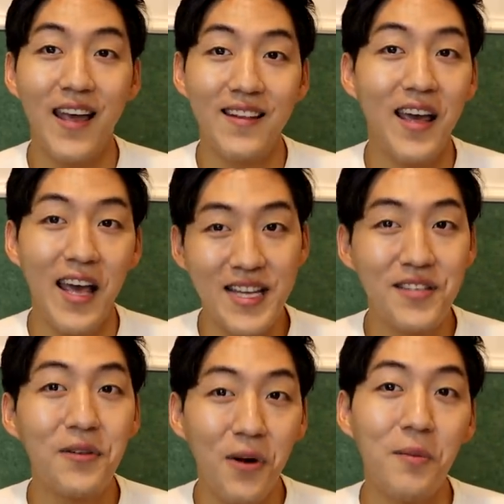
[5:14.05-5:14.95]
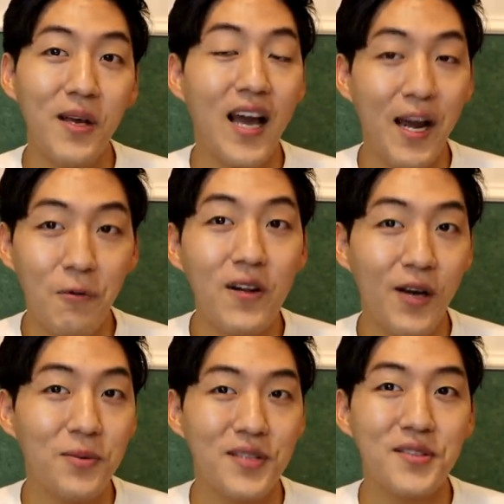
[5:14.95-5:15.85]
And as an army, I
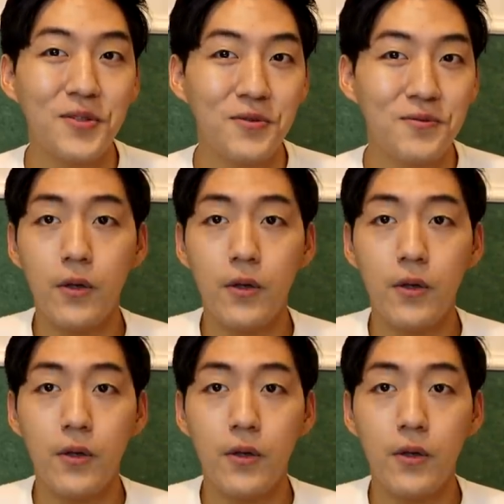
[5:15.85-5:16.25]
really hope so too.